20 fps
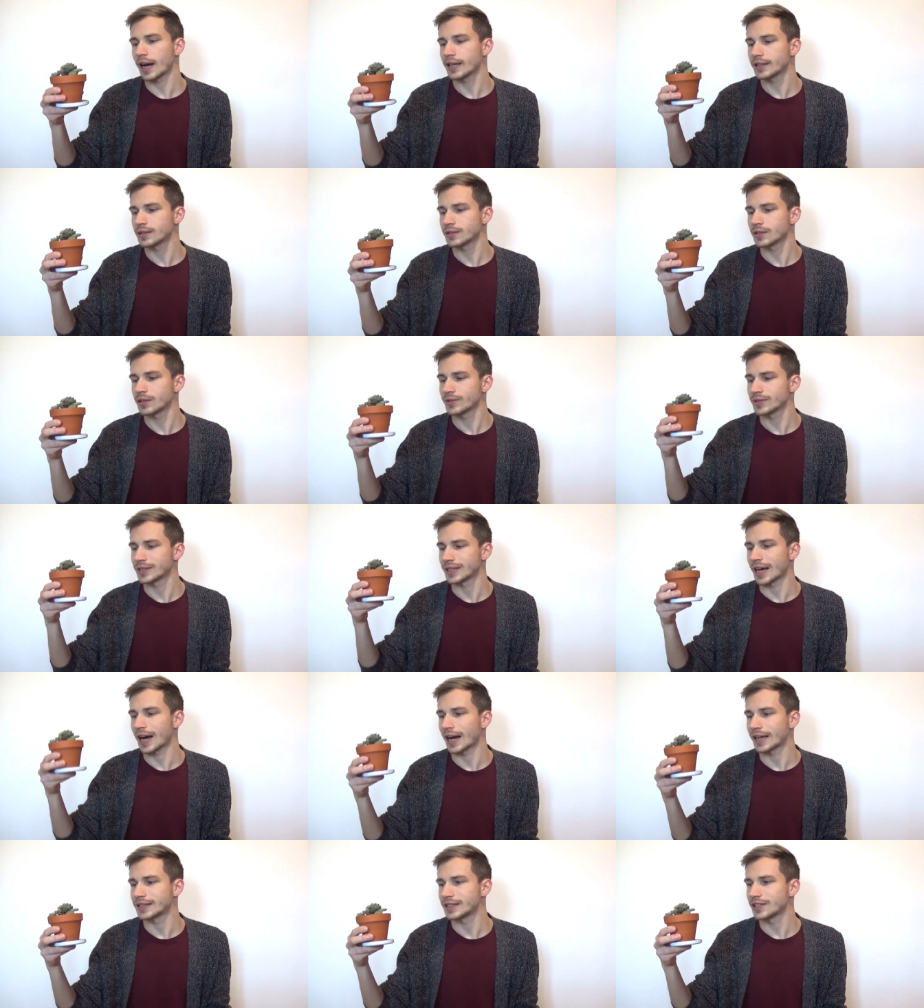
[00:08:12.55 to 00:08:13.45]
I don't know
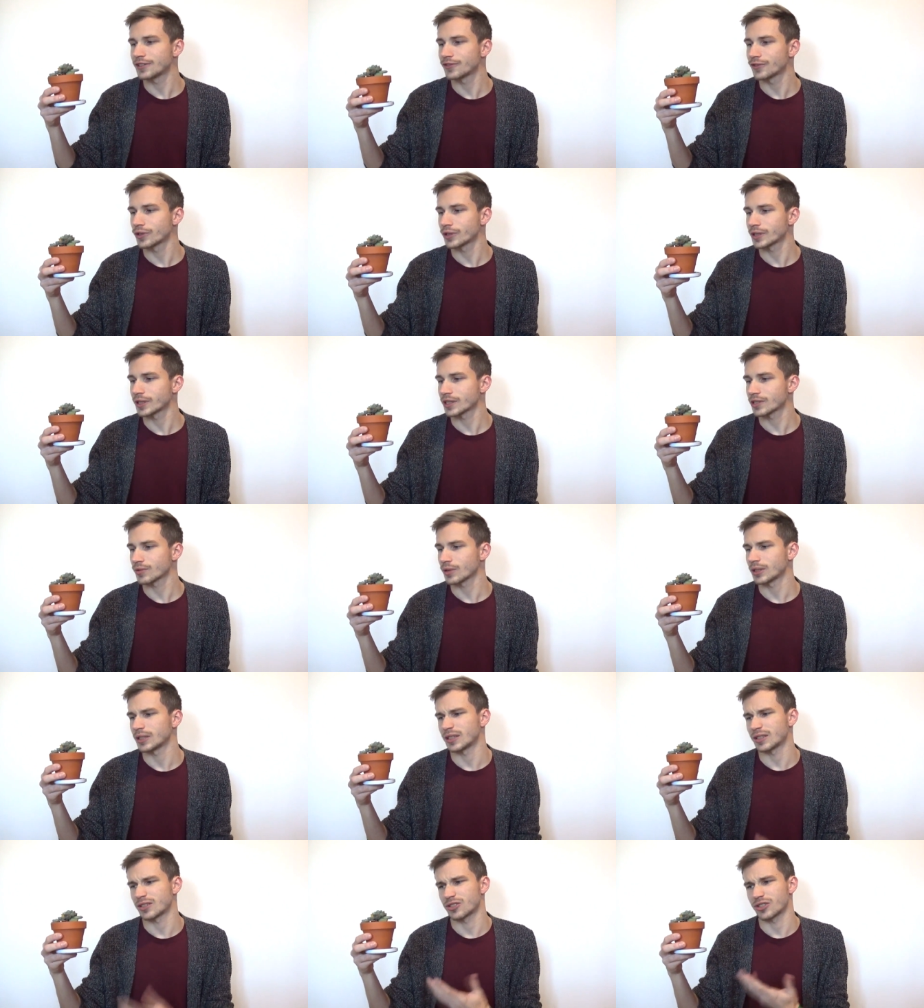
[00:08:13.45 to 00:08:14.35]
the I D for this
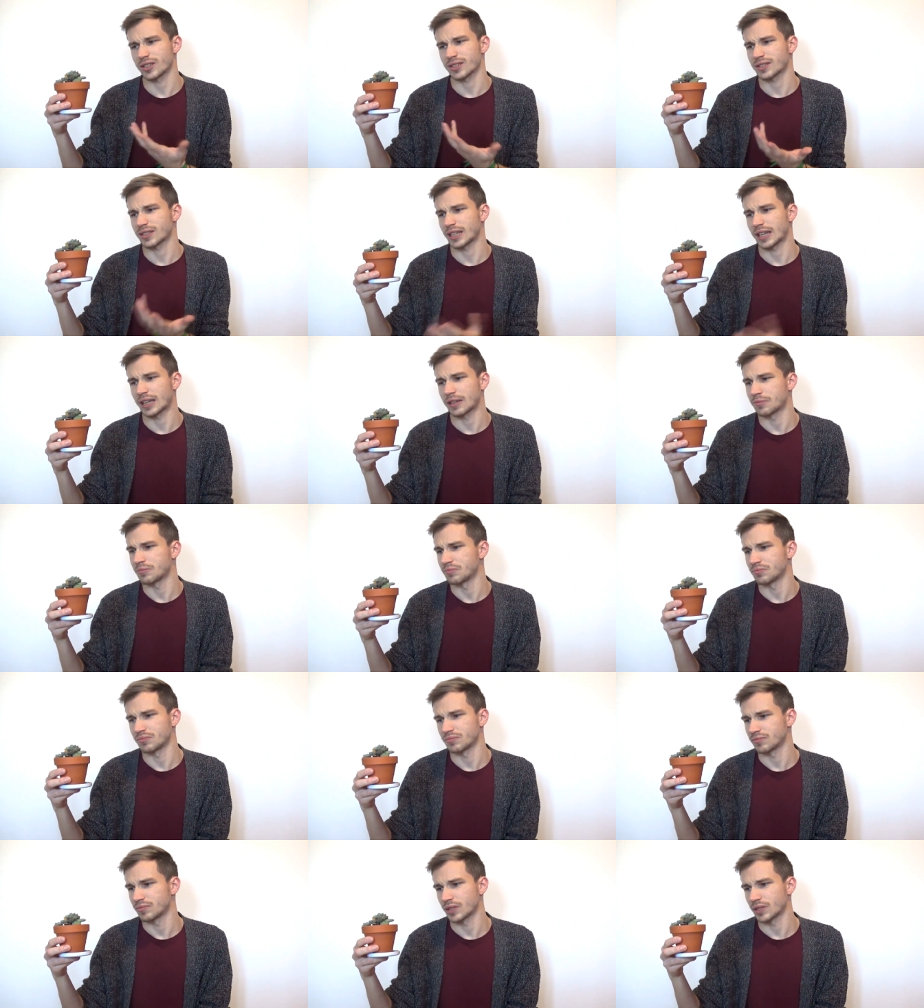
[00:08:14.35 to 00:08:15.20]
one, it's just a